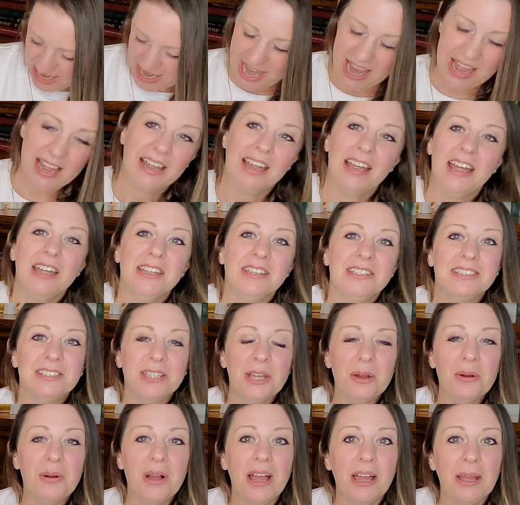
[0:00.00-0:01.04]
yeah
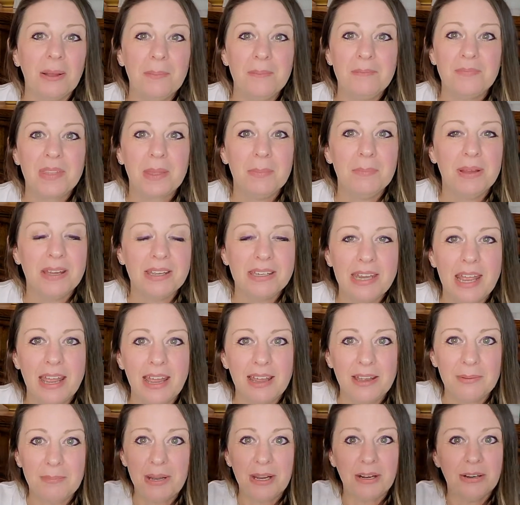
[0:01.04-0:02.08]
so um but
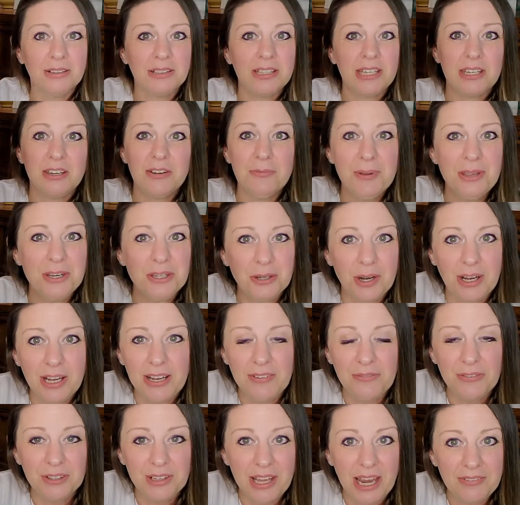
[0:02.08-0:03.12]
yeah apparently you've been
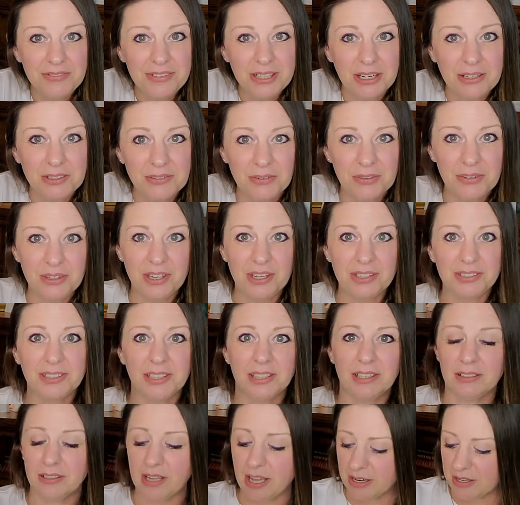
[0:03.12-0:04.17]
training for lifetimes for this
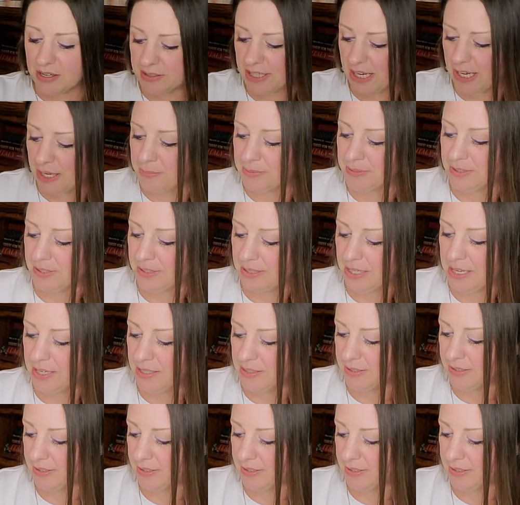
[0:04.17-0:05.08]
and a lot of times the things